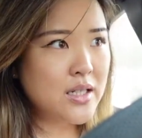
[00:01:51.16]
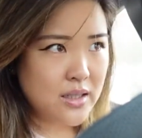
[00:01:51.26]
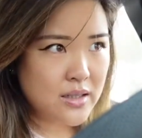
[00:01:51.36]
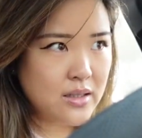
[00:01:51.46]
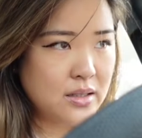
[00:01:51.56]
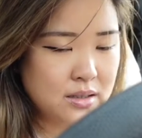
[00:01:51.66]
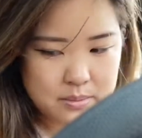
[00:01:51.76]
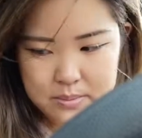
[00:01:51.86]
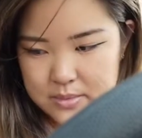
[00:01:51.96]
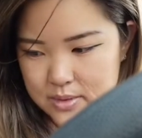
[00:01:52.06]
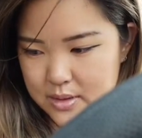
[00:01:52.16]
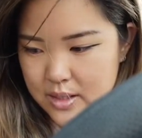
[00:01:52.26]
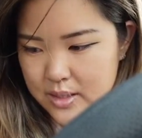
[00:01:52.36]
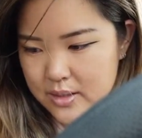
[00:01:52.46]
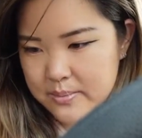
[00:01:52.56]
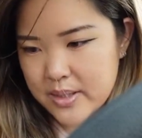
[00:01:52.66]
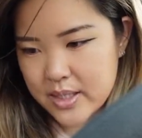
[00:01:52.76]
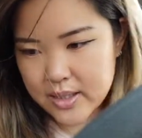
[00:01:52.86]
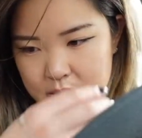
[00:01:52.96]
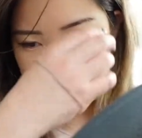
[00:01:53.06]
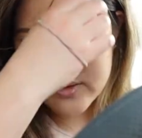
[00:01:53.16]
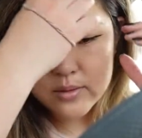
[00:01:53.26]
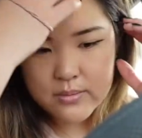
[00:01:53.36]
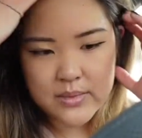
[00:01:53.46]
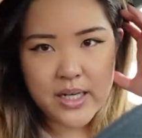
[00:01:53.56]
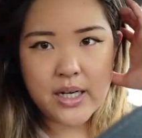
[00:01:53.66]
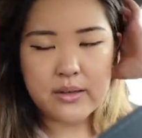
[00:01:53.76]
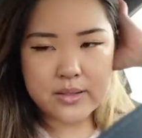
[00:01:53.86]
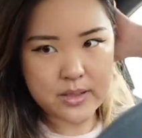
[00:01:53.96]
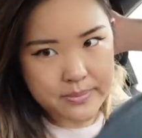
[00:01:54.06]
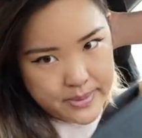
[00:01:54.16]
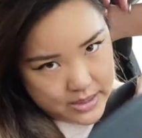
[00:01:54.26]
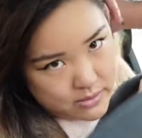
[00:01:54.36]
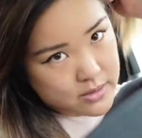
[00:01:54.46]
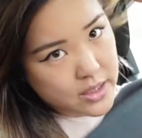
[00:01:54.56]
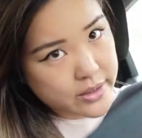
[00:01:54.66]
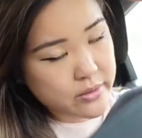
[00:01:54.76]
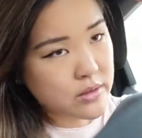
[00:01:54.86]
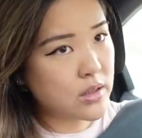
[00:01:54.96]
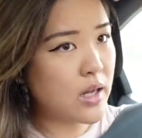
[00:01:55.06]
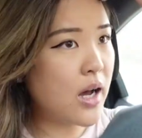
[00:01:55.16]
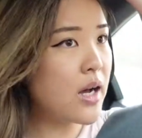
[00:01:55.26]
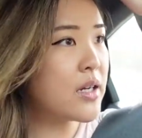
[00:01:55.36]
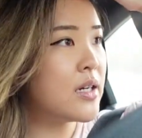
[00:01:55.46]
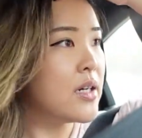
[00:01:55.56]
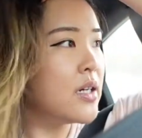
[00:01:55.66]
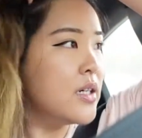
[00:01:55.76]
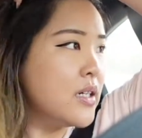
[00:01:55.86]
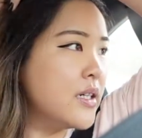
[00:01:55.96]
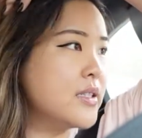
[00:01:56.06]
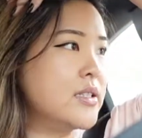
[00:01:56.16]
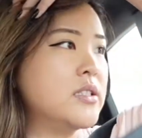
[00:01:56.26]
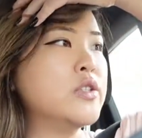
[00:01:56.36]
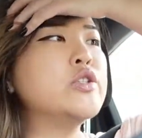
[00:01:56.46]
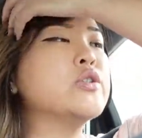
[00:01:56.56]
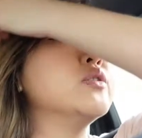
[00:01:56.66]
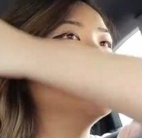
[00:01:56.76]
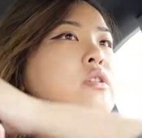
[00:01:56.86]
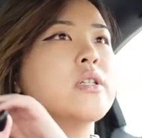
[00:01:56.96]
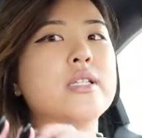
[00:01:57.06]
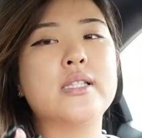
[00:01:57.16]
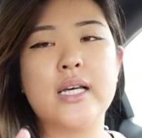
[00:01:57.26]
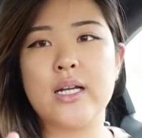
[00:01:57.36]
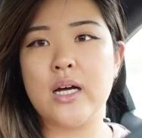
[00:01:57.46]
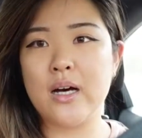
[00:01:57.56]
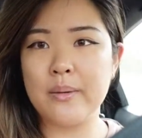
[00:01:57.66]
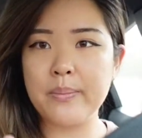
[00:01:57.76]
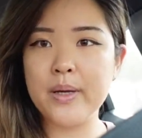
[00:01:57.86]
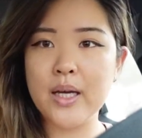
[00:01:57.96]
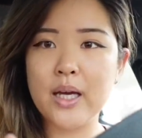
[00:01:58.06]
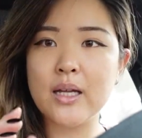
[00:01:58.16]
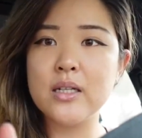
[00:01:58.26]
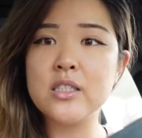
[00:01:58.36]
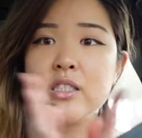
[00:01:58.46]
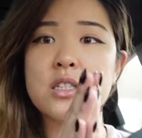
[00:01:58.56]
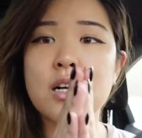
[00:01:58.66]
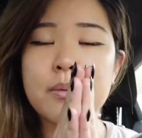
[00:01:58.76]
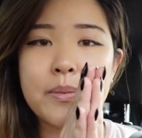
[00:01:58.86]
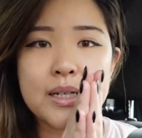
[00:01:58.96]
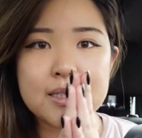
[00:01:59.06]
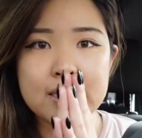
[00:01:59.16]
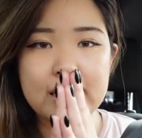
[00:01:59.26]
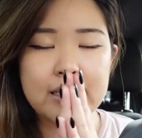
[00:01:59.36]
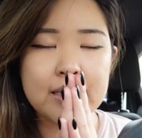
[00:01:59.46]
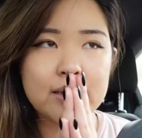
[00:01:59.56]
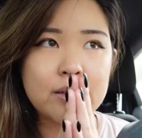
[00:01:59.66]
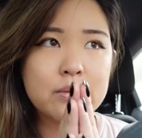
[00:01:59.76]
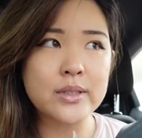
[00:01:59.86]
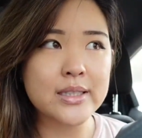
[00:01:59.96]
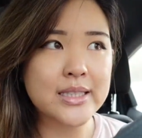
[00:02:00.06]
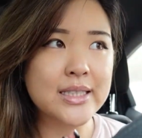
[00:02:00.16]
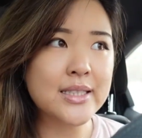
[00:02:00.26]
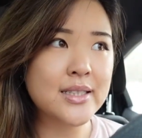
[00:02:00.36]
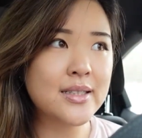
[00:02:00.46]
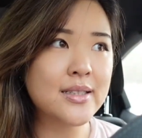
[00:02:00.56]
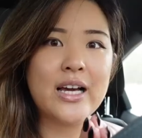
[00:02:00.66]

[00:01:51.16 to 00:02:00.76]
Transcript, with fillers: I am heading home now. It's about 9 o'clock. Need to set up and start my day working.